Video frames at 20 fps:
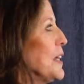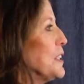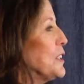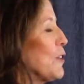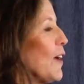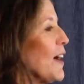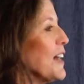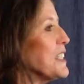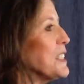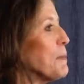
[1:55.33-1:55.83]

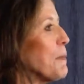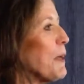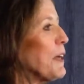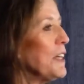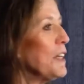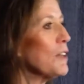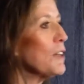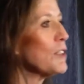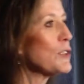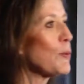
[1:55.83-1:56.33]
So I spent
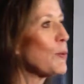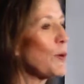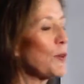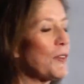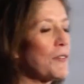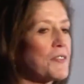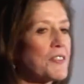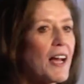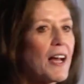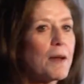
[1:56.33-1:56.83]
a year's
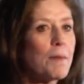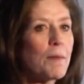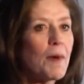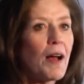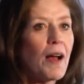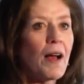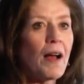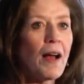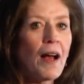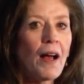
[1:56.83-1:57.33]
worth of time
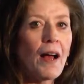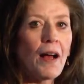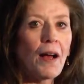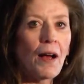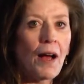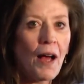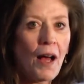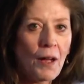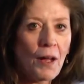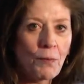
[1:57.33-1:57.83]

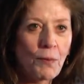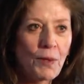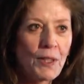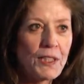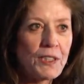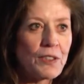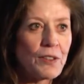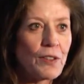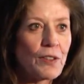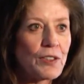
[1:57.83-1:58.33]
on
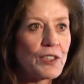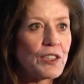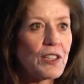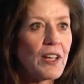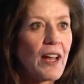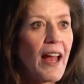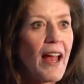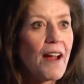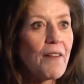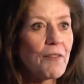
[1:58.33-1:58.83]
research,
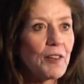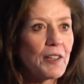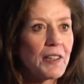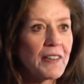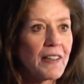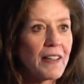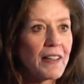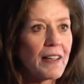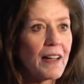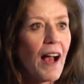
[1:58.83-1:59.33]

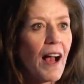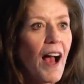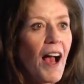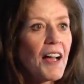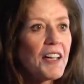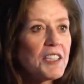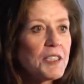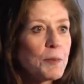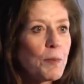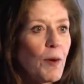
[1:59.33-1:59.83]
everything,
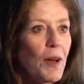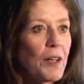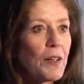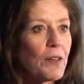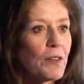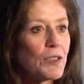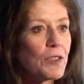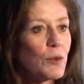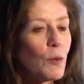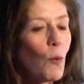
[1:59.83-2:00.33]

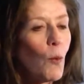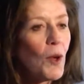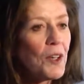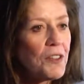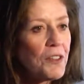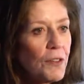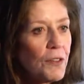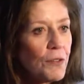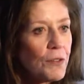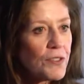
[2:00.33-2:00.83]
icebreakers.
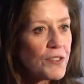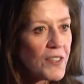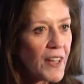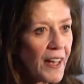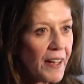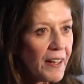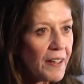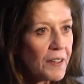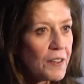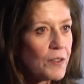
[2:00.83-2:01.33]
What do you
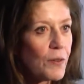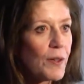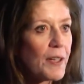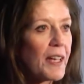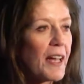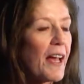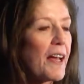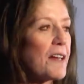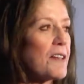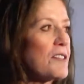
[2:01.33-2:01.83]
say to
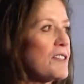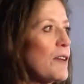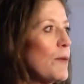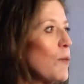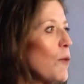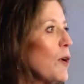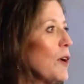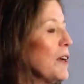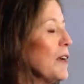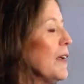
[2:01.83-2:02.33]
engage
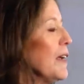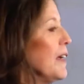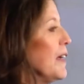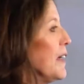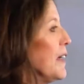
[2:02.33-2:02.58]
someone